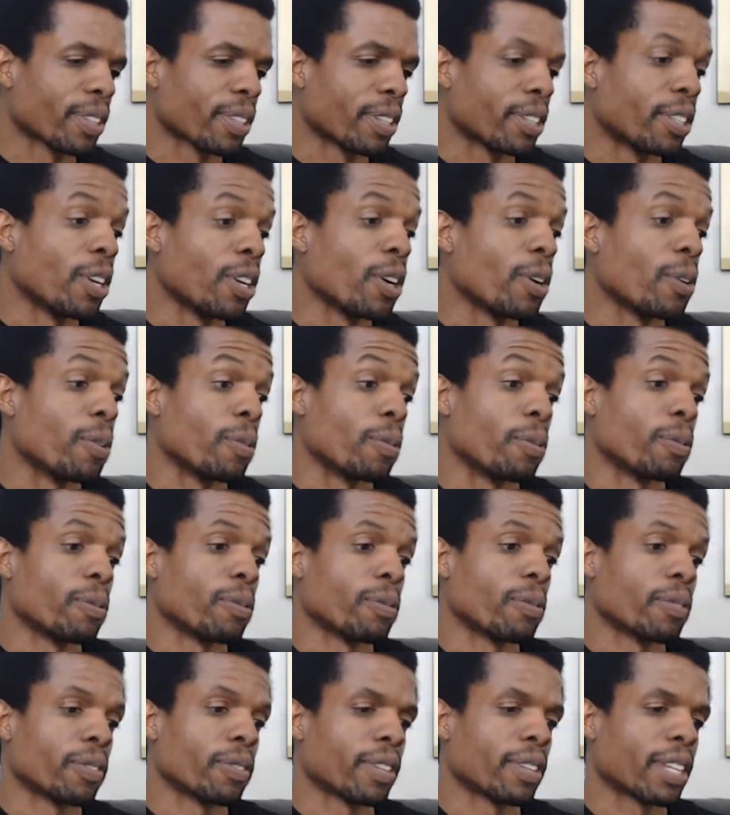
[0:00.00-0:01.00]
No,
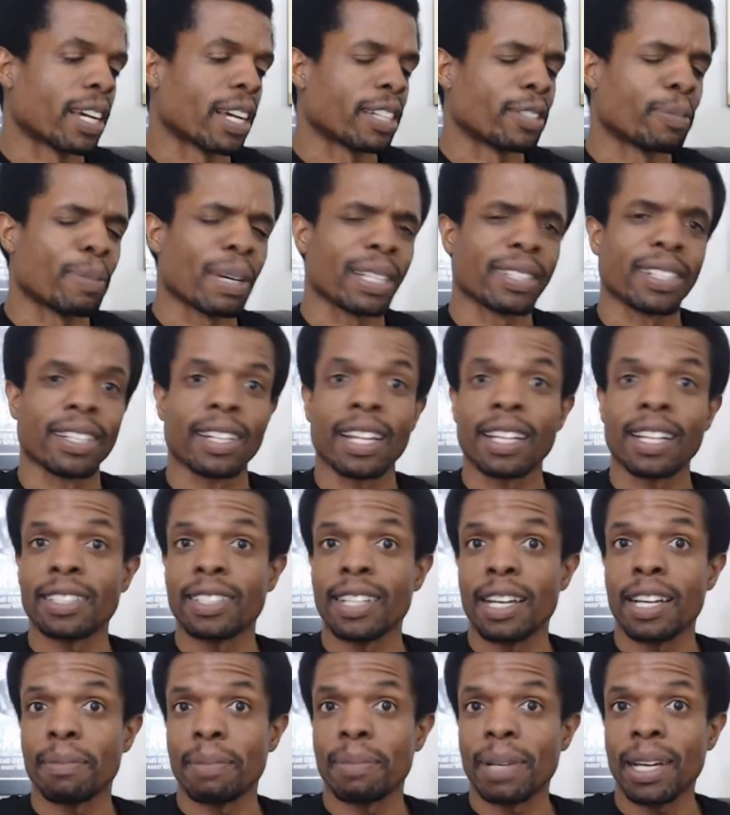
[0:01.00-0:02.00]
I was about to say, that's
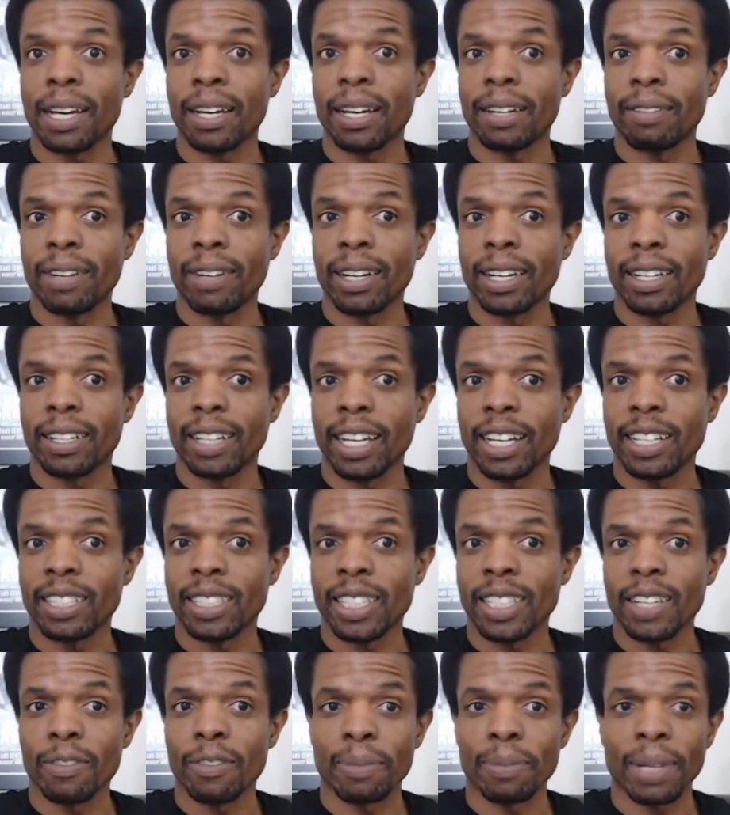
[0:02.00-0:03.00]
not bad, right?
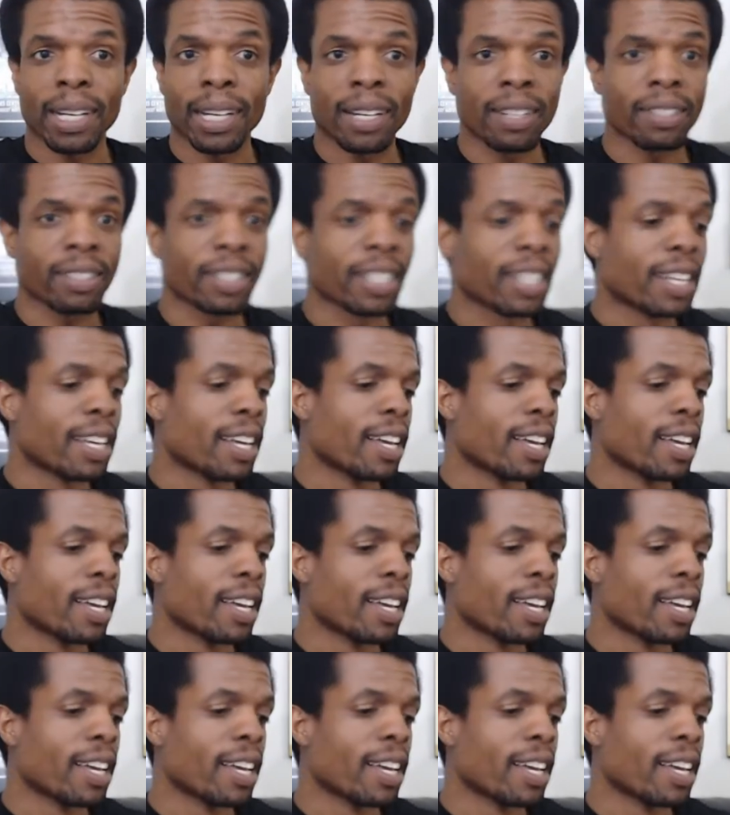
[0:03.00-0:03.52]
87 pounds?